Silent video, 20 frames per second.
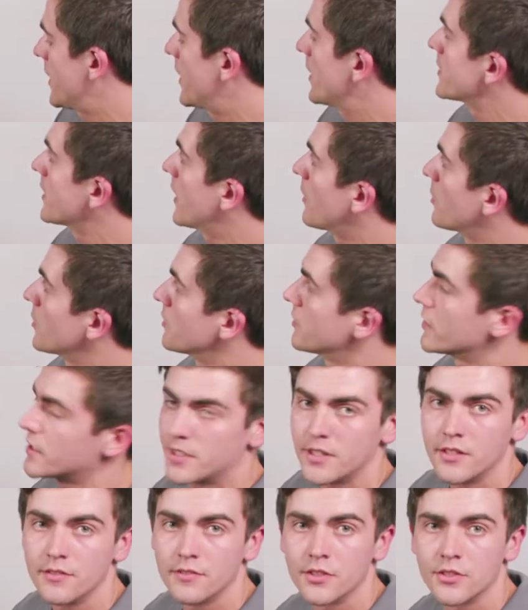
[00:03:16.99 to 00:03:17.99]
as our
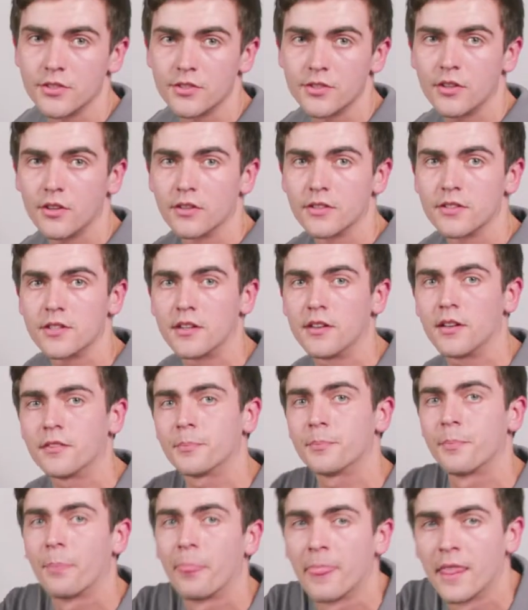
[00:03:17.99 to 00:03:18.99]
receiver starts up.
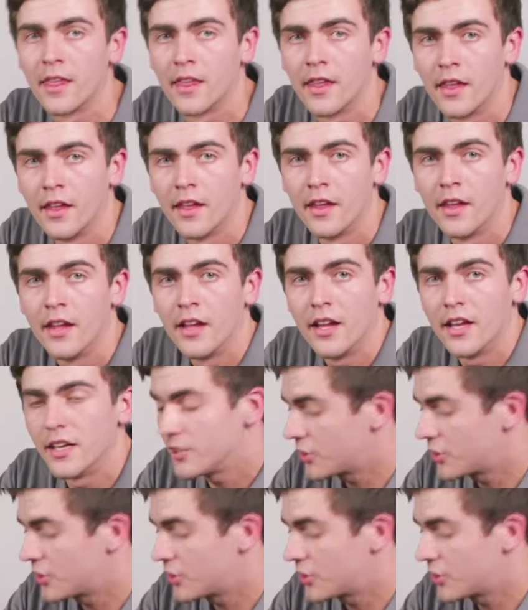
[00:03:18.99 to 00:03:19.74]
Now,